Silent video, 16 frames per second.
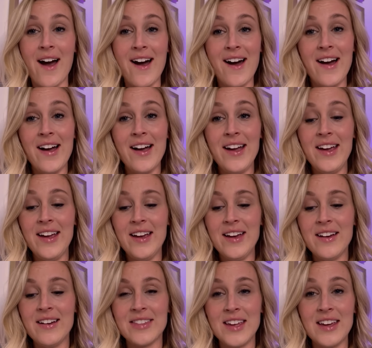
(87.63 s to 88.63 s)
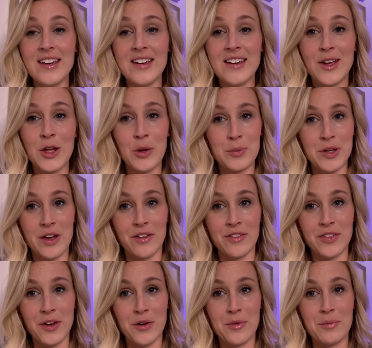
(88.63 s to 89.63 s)
I think it'll be good
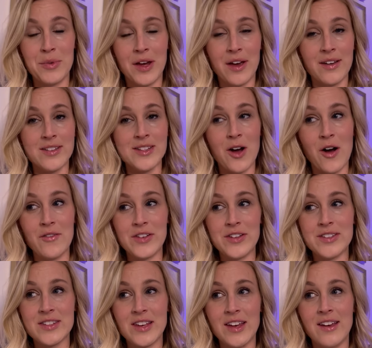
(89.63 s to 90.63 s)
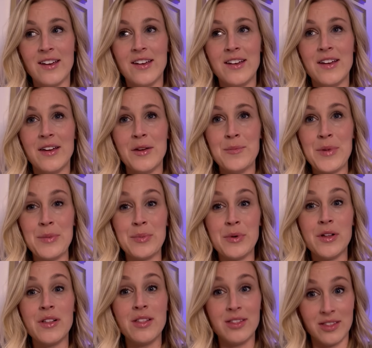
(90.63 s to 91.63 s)
though, because obviously
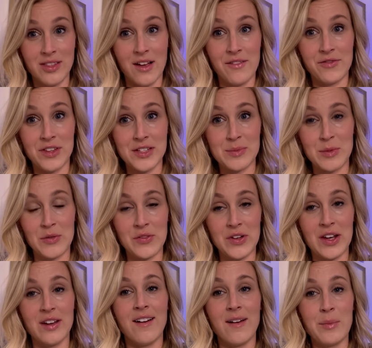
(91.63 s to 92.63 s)
people love this movie.